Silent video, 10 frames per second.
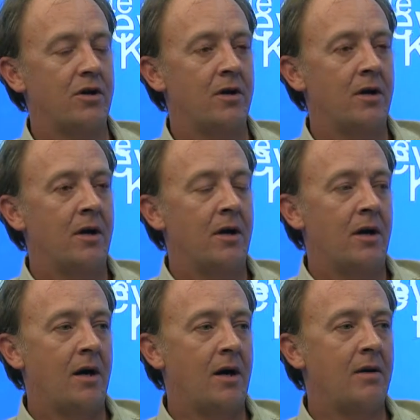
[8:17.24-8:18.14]

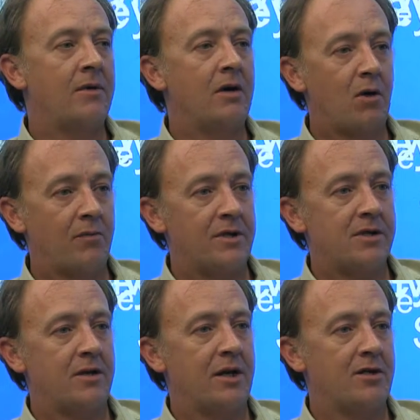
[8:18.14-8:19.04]
rod. Then
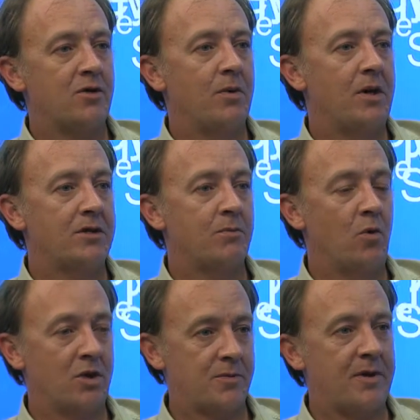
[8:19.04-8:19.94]
obviously you get your
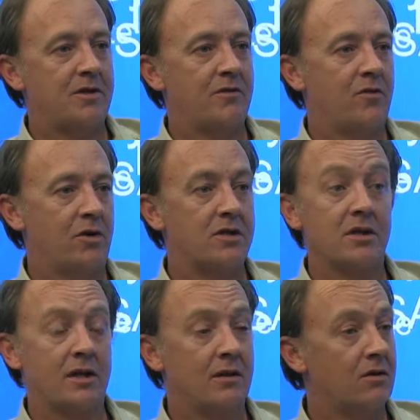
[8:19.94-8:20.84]
more expensive
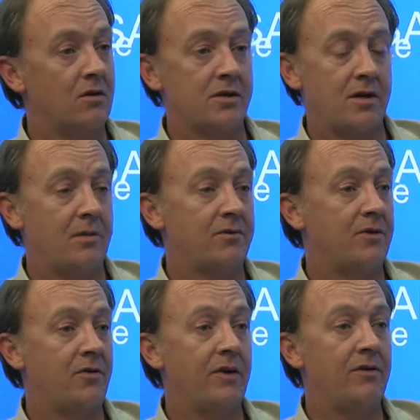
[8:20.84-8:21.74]
rods, can cost you up
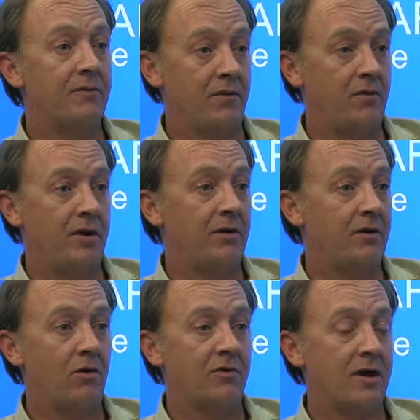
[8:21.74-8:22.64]
to
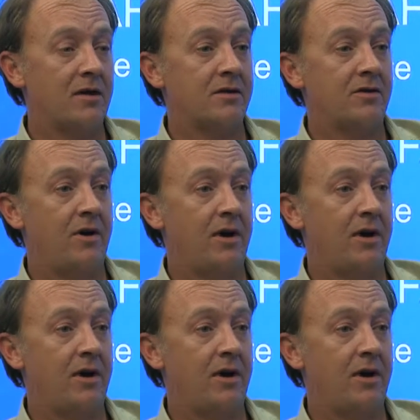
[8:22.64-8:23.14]
3,500